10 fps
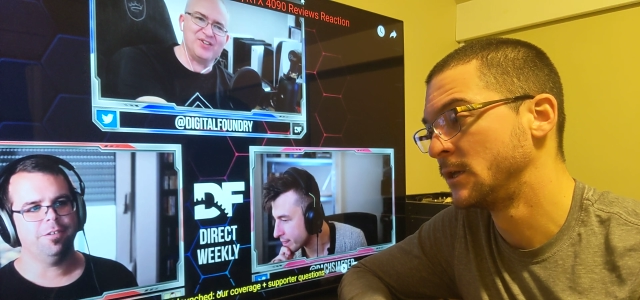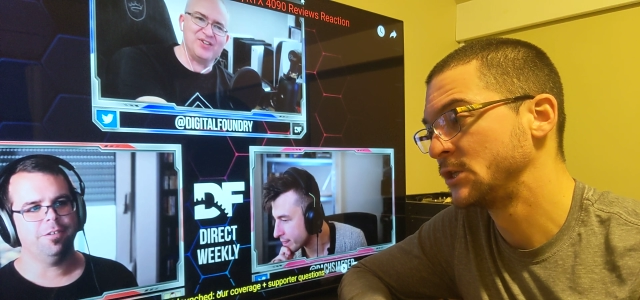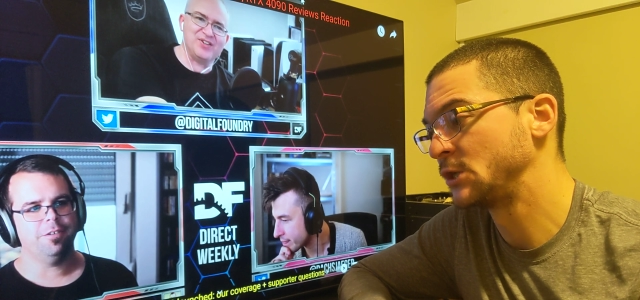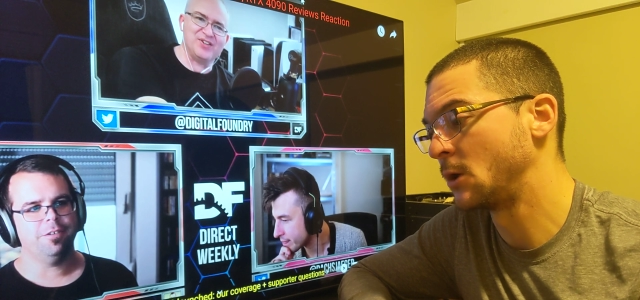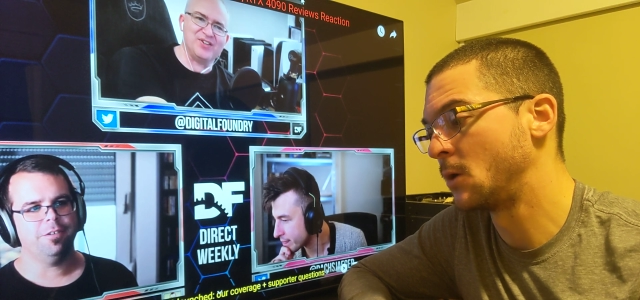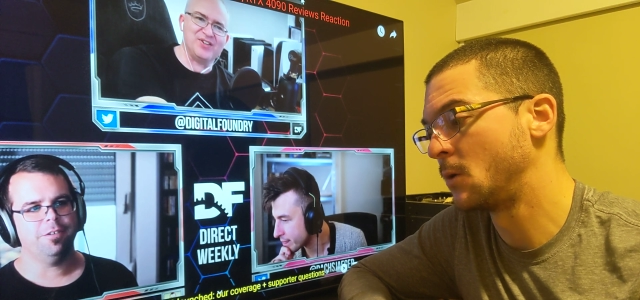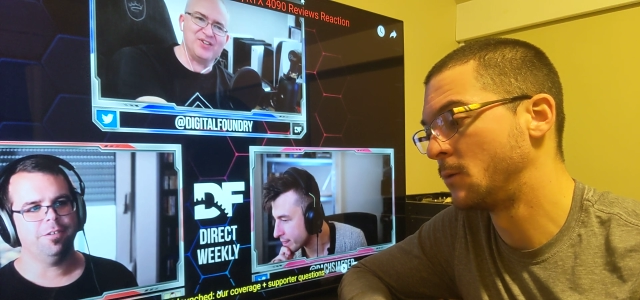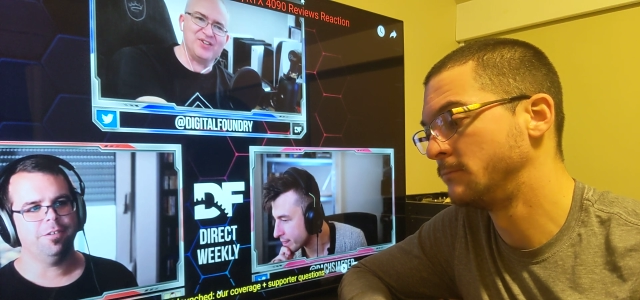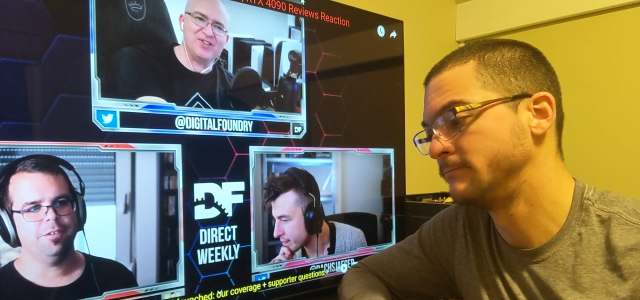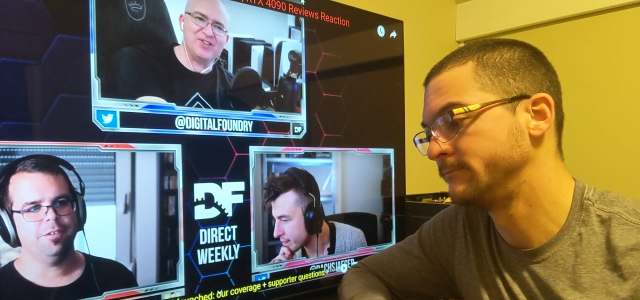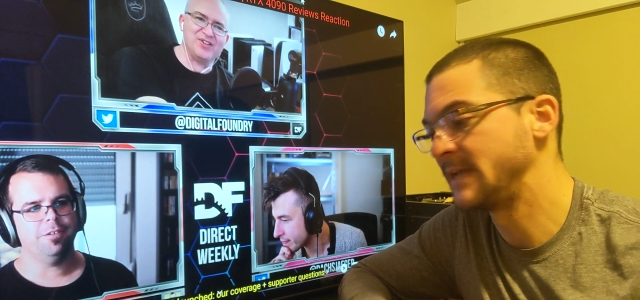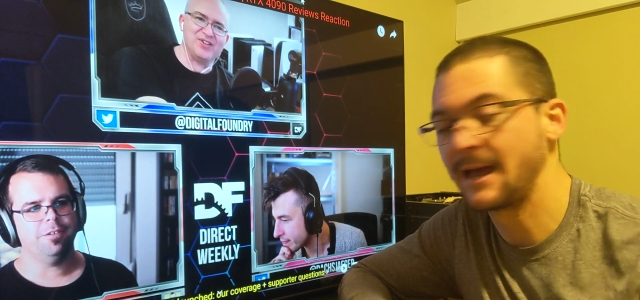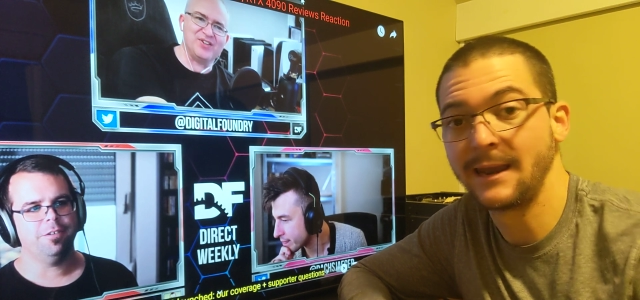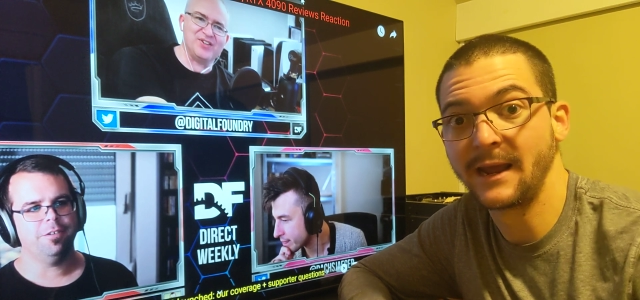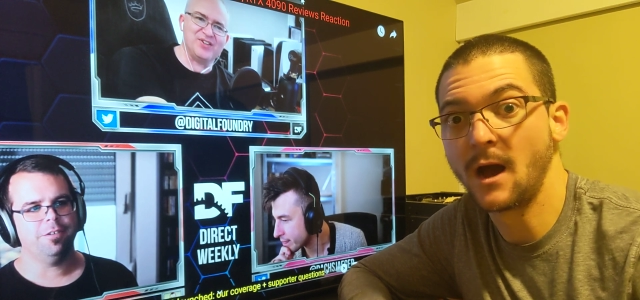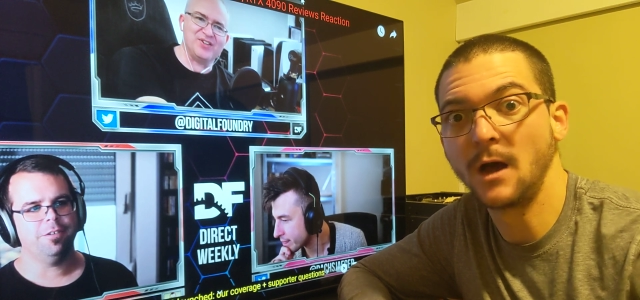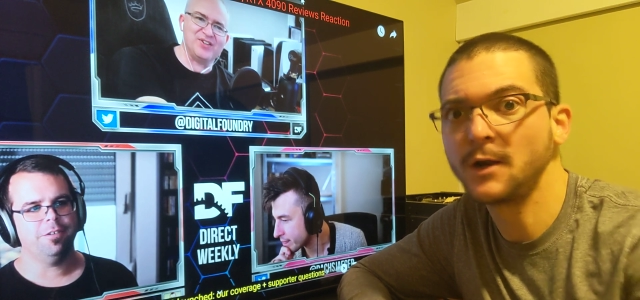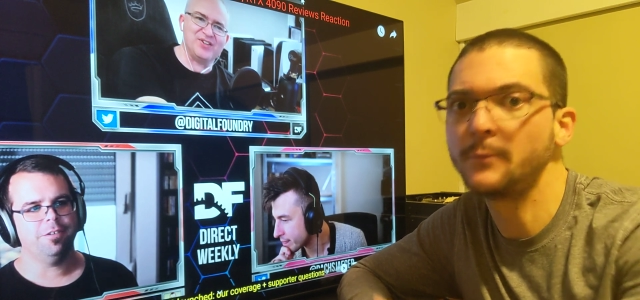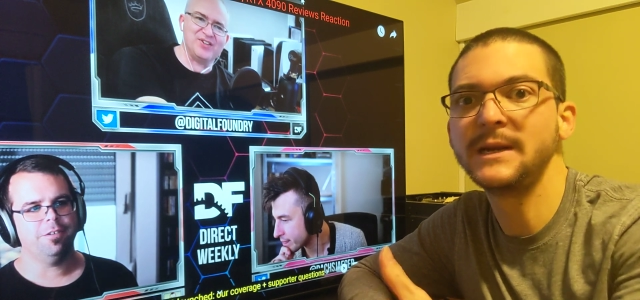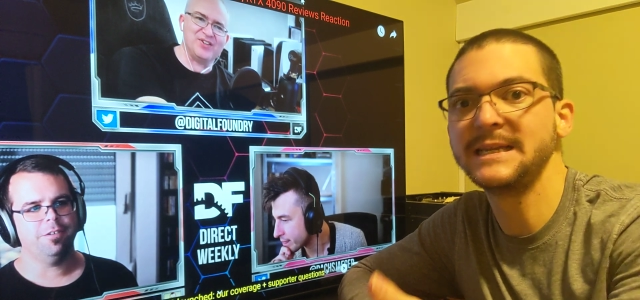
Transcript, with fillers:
Speaker 1: so yeah like 100